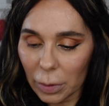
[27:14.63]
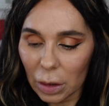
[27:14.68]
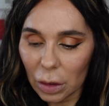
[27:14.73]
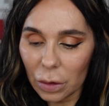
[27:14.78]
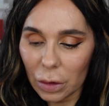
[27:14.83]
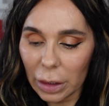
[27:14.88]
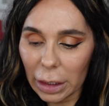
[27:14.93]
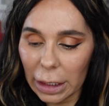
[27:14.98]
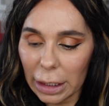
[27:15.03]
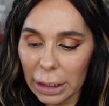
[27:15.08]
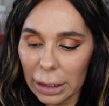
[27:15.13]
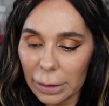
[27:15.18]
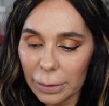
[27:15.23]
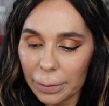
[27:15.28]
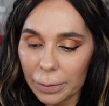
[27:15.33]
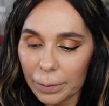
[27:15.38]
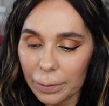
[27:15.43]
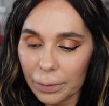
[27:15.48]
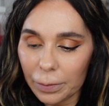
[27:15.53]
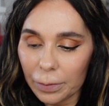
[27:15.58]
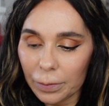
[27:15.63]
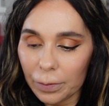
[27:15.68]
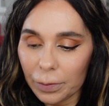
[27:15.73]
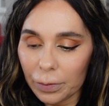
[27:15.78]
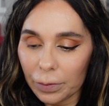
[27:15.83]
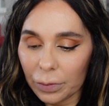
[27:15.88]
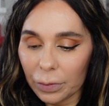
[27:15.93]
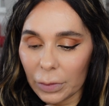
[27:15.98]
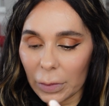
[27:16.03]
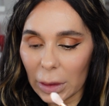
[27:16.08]
okay?
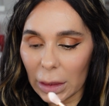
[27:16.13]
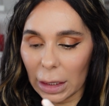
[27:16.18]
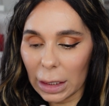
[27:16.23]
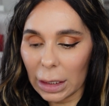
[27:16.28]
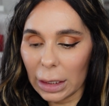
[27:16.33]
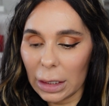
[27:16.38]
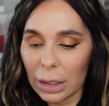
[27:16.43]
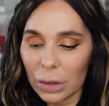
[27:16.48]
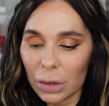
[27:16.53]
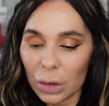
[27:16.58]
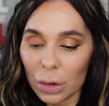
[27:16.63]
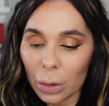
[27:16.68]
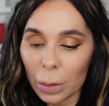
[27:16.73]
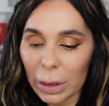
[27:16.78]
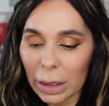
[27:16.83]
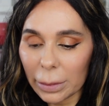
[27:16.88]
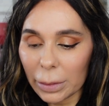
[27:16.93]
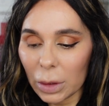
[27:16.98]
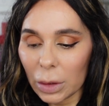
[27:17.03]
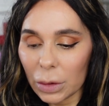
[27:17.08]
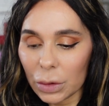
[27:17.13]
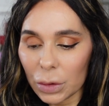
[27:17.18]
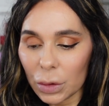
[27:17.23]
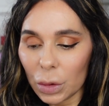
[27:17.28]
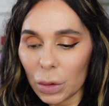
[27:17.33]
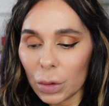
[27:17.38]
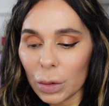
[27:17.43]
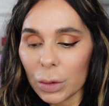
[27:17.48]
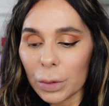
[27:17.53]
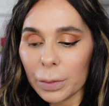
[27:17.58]
You know what I'm going to
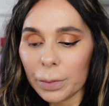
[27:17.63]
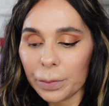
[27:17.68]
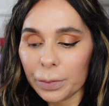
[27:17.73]
do?